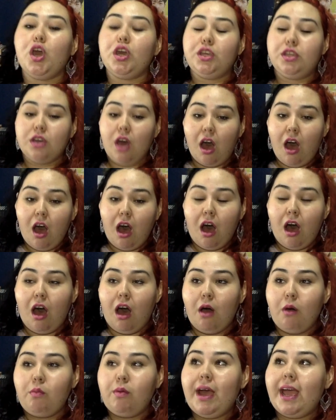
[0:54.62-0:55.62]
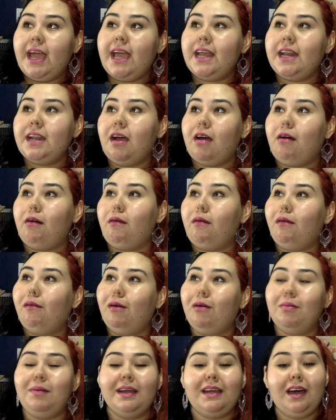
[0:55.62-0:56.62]
Y'all, when I
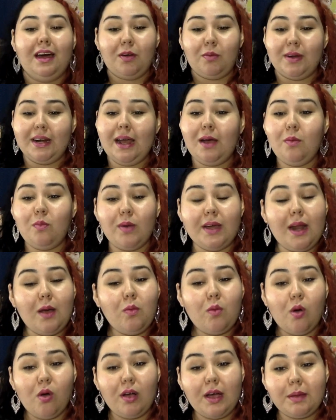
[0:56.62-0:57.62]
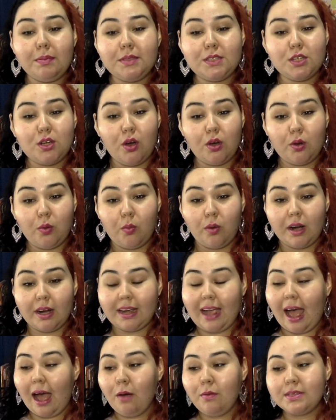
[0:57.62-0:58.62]
woke up to go to work,
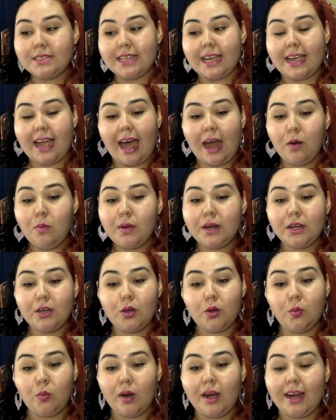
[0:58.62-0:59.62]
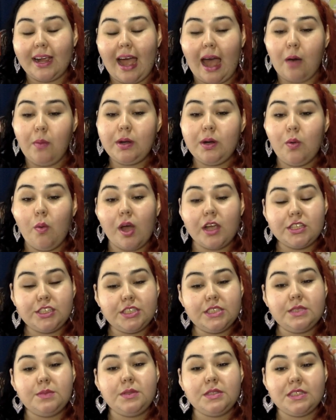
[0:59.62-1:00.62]
I was like, I don't want to go to work. I want to watch
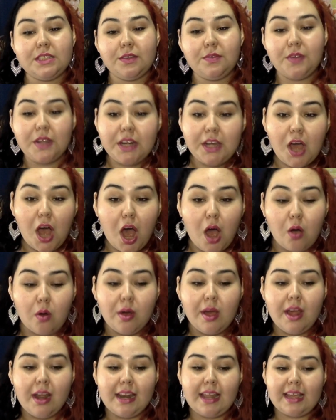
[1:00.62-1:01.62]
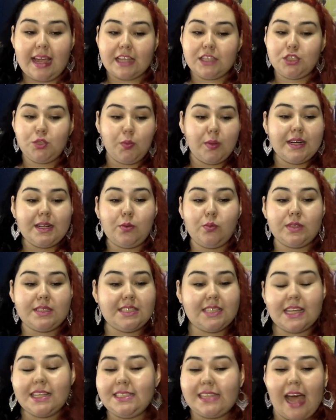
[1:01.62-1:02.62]
this music video. Like, I just want to
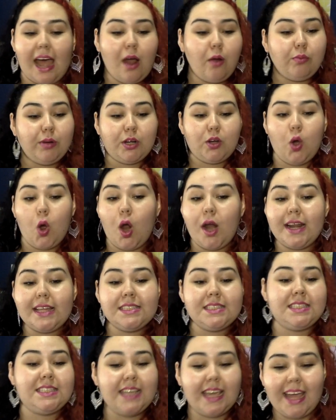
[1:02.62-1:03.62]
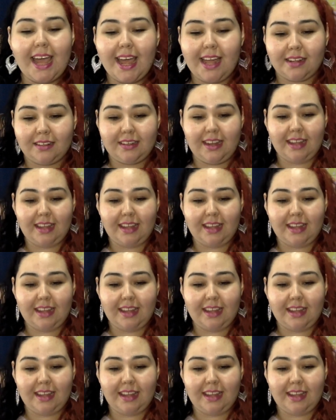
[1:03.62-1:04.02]
sit down, record, and see it.